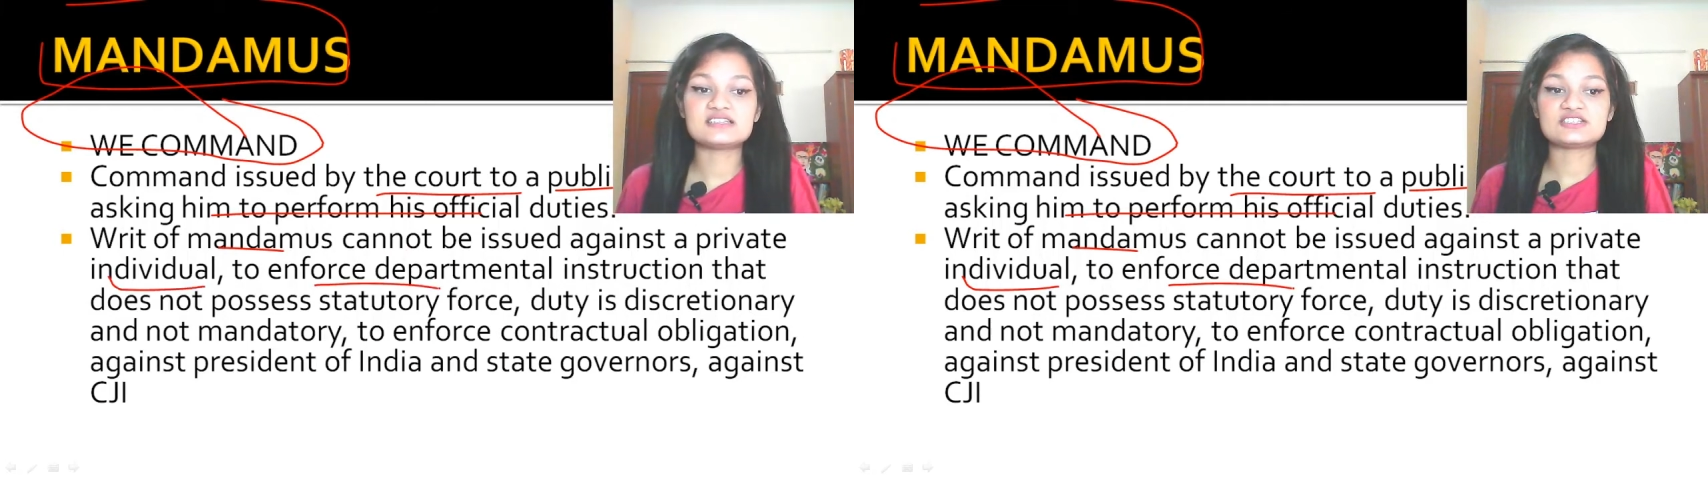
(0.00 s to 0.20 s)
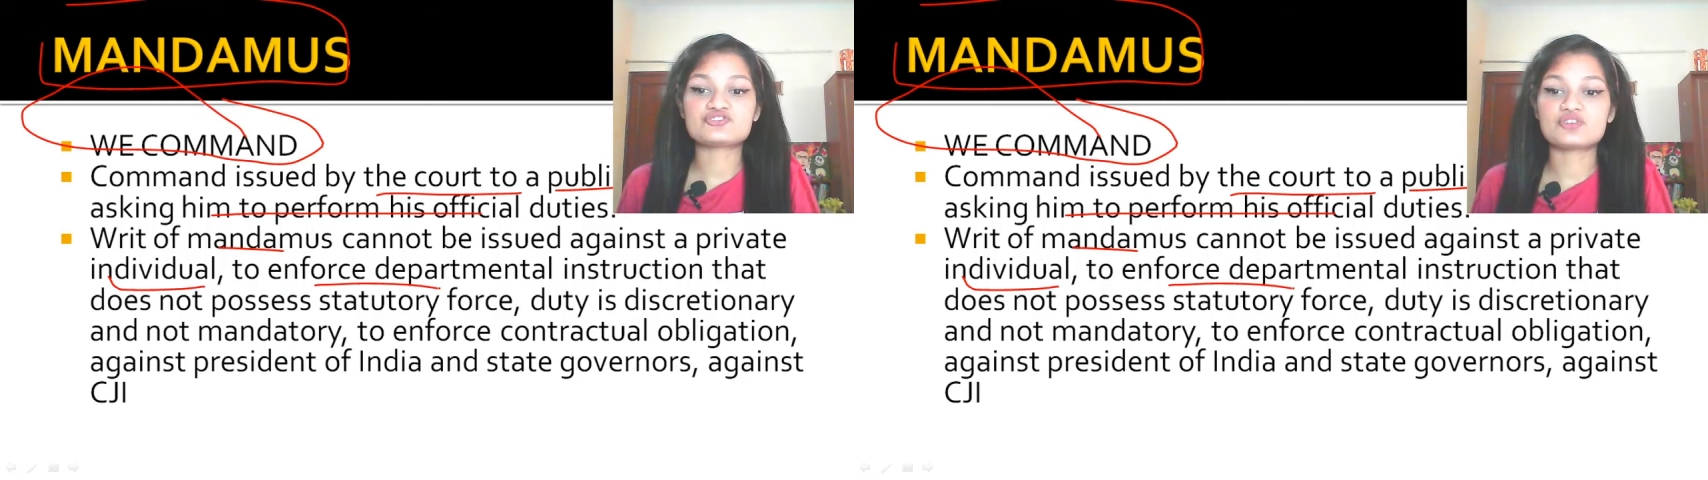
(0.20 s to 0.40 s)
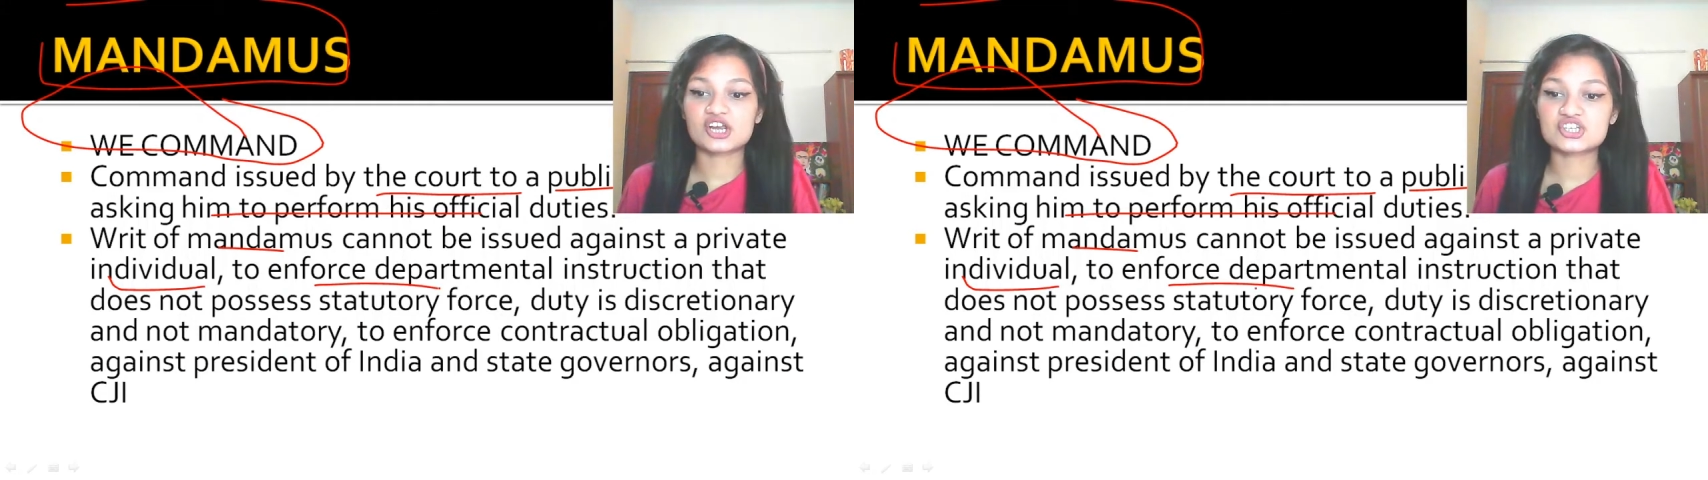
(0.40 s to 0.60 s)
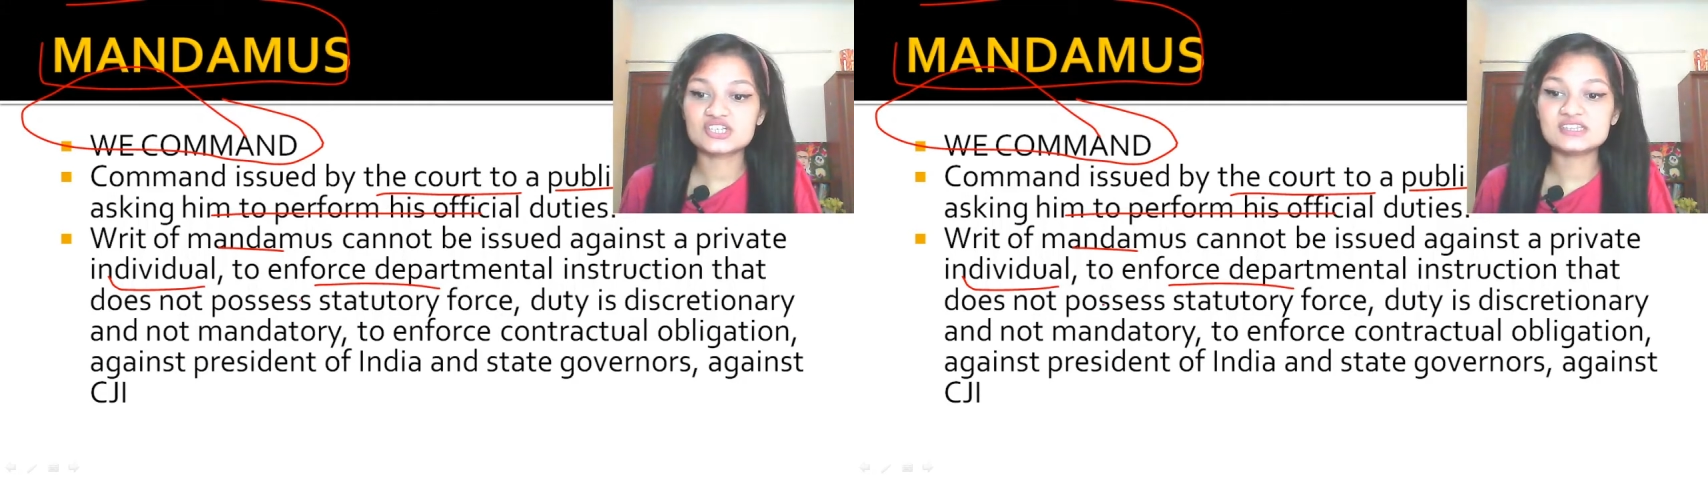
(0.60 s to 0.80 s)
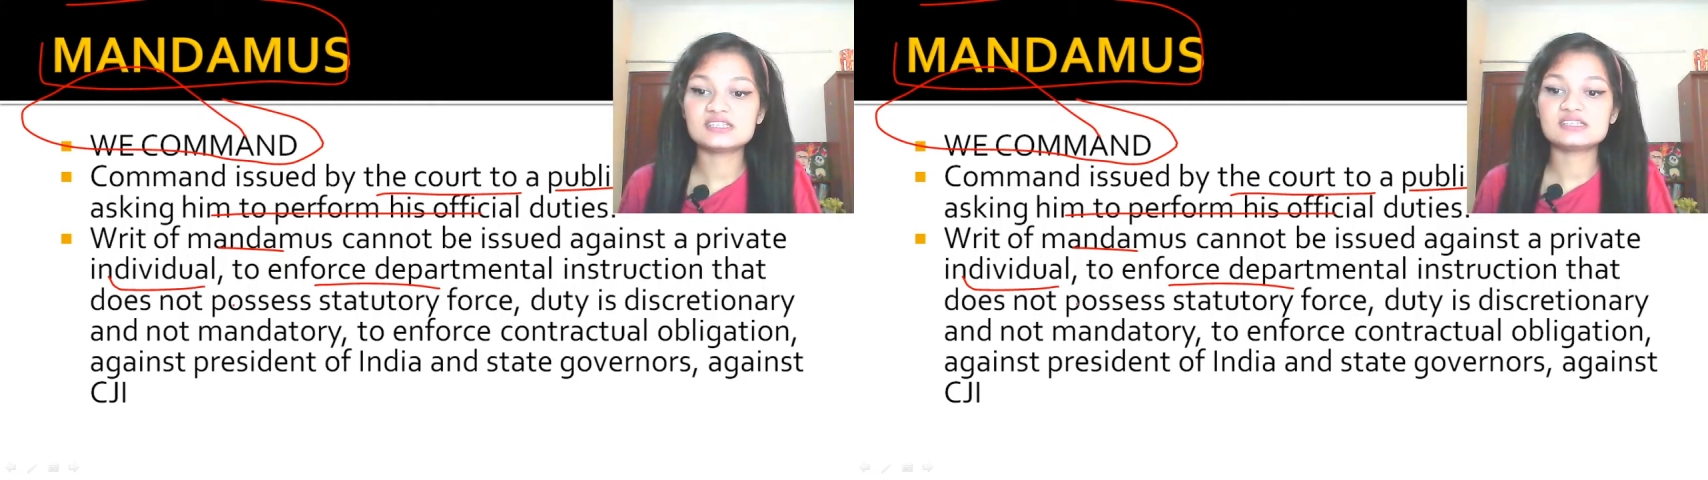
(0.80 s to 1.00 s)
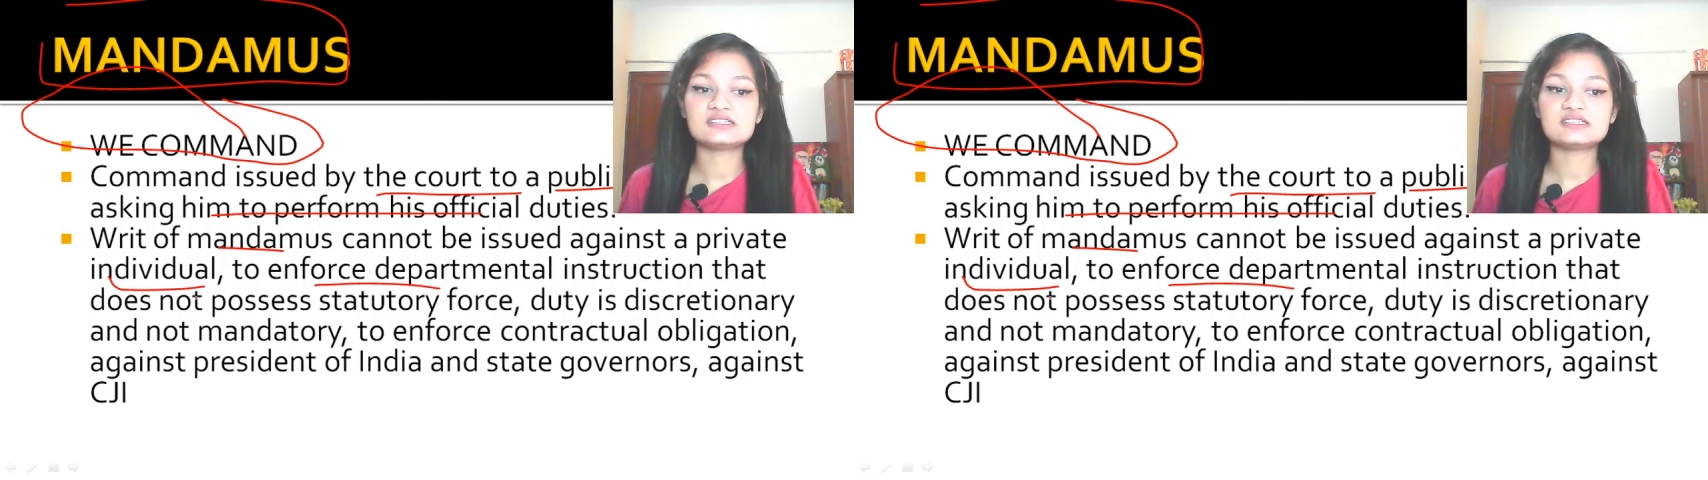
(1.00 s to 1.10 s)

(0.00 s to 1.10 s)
instruction